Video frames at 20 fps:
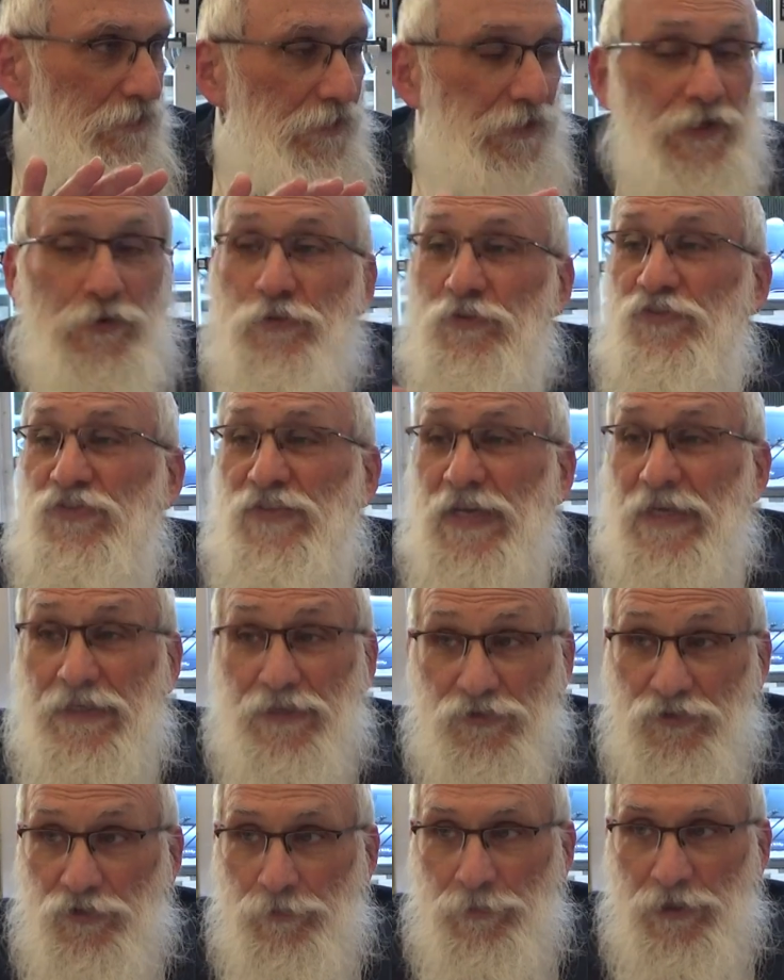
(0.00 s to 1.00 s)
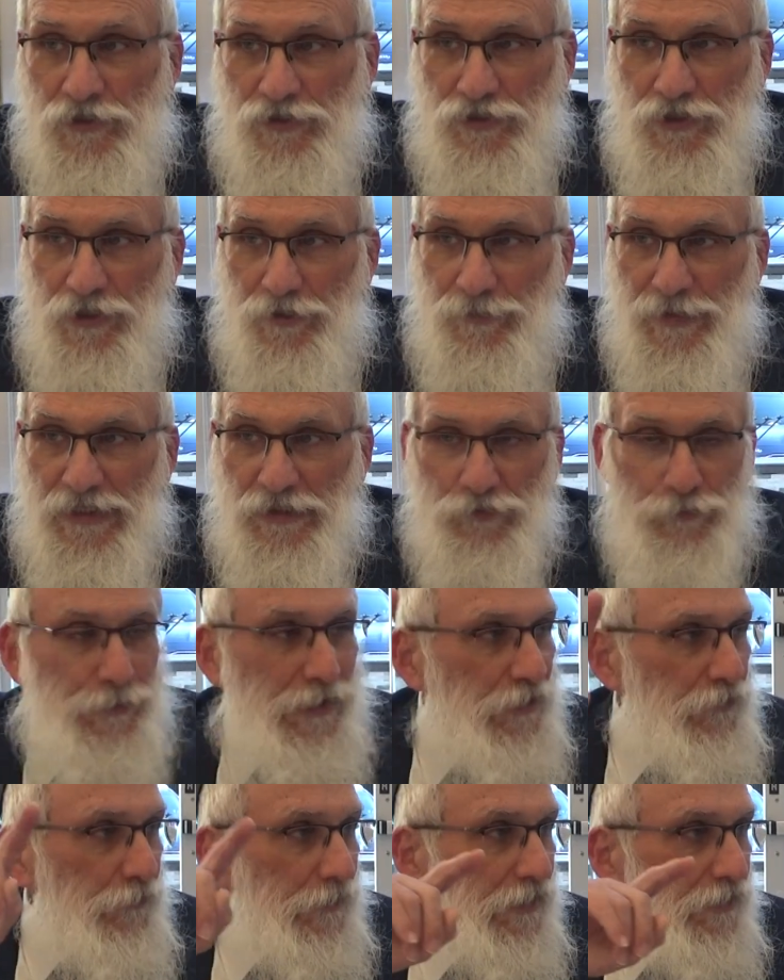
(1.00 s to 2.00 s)
He was second to Meshe Rabbeinu,
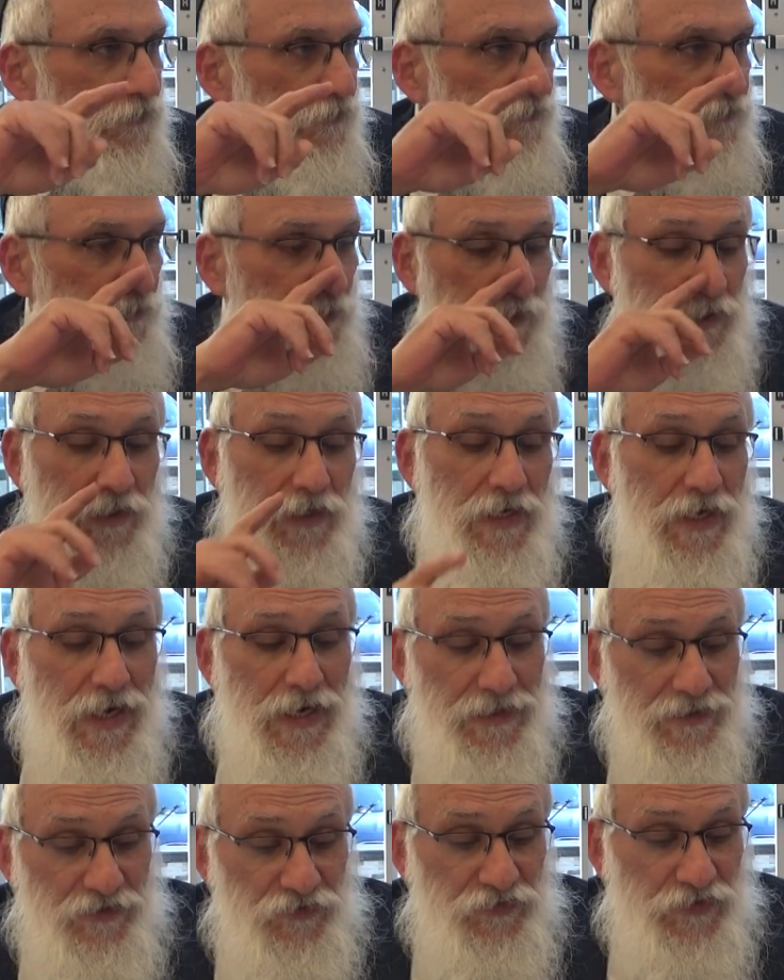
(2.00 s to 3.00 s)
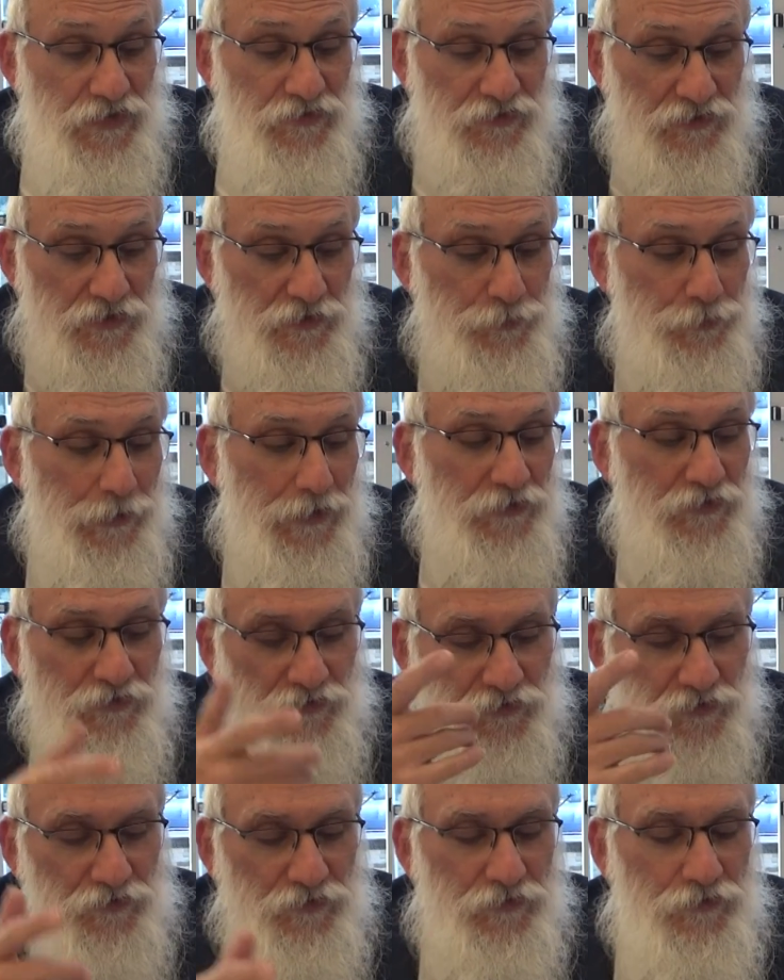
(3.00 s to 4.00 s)
by the way, in Nevuah. And he says in the
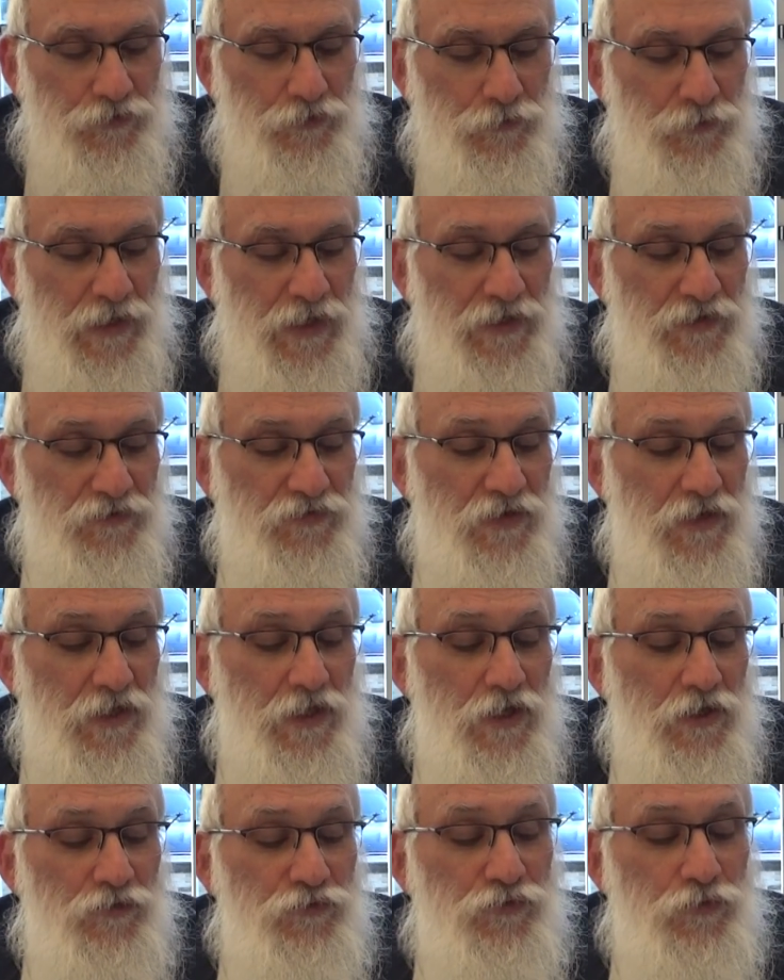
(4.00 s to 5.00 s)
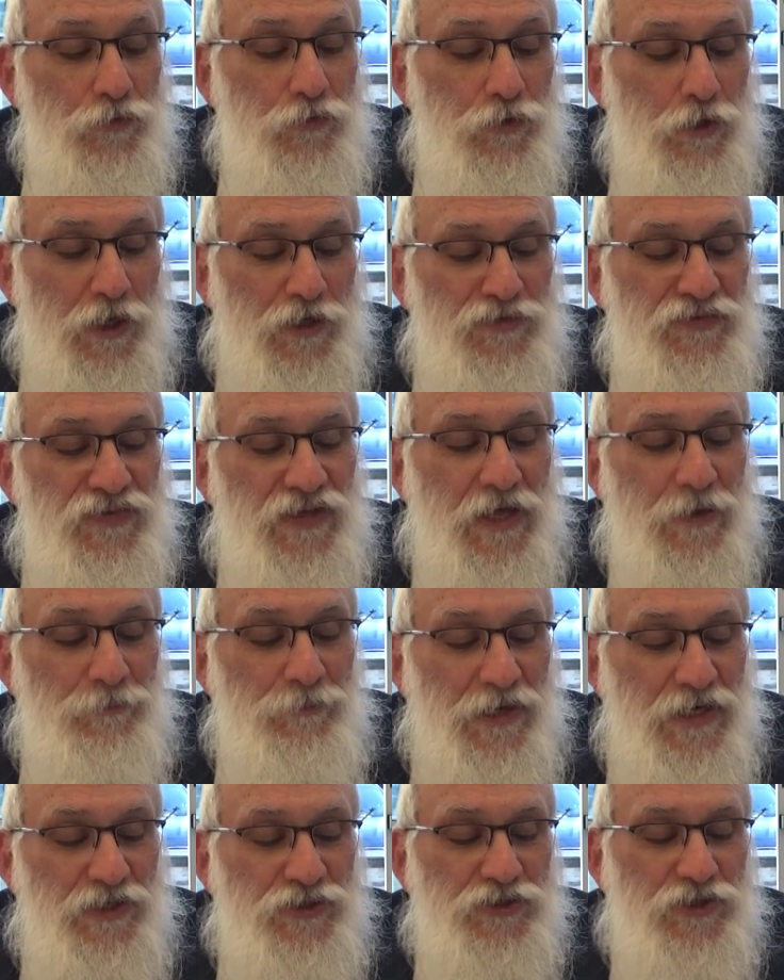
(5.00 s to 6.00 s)
parentheses, two lines, Zulasi al
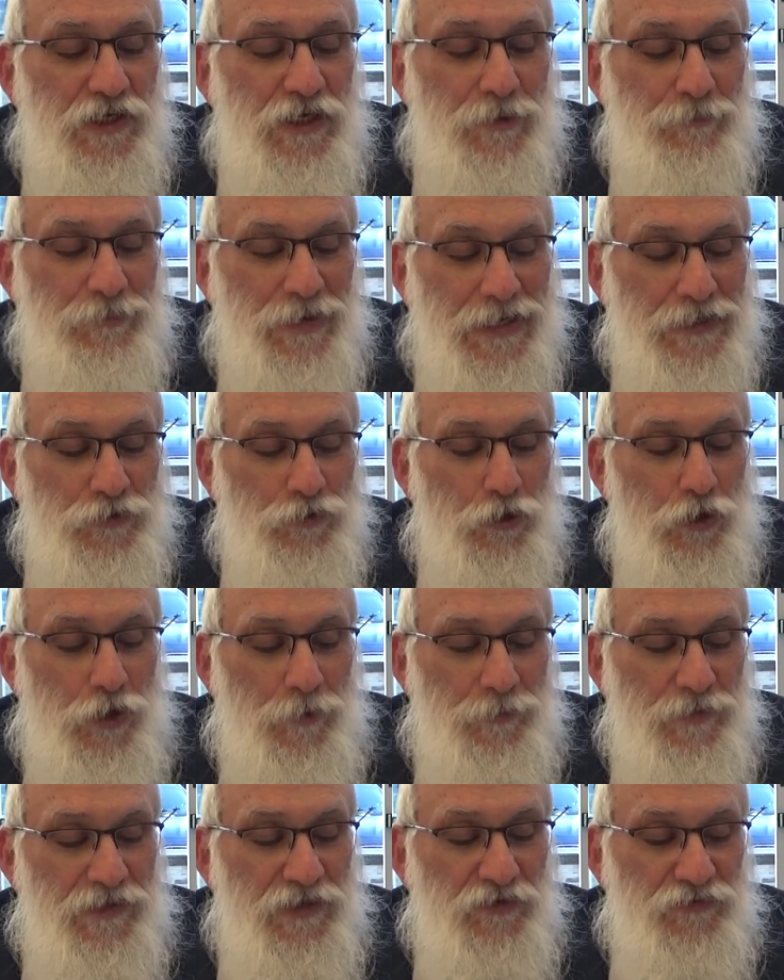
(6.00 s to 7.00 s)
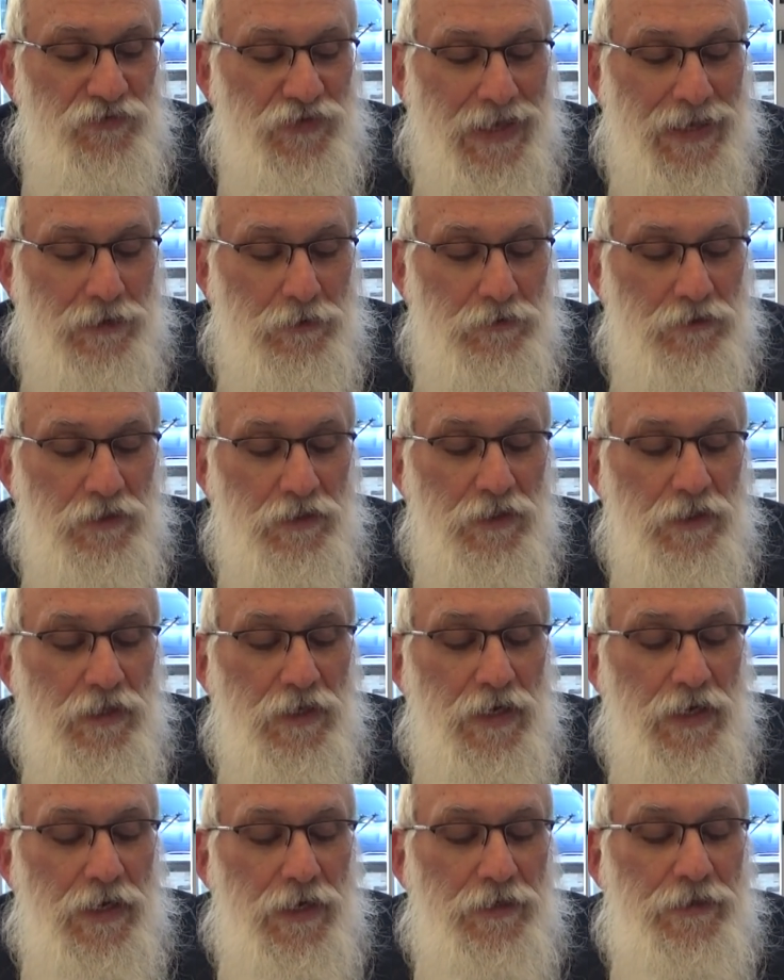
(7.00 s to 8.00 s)
Meshe Rabbeinu Amen Azal,
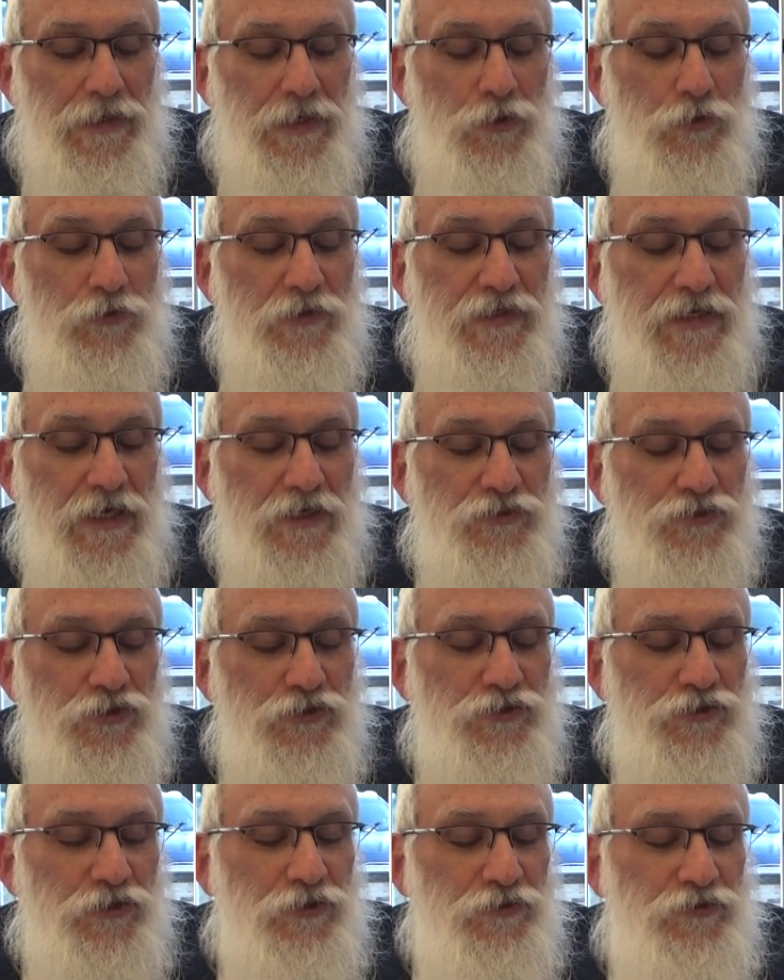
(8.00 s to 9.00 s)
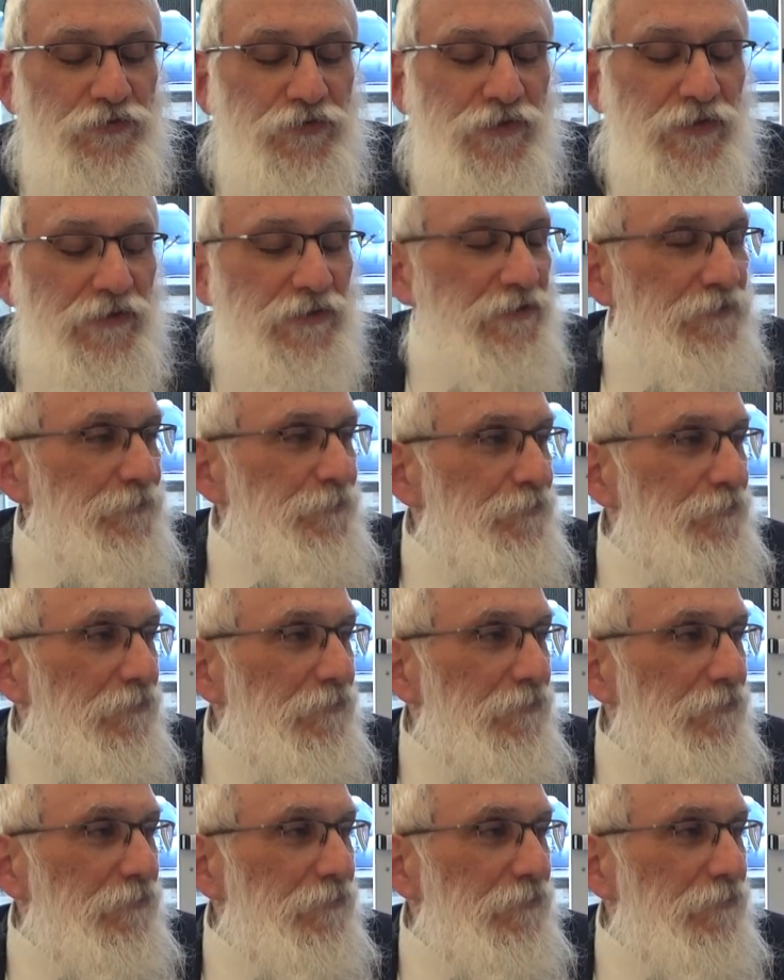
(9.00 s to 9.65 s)
Hereo Kesher Shel Tefillin.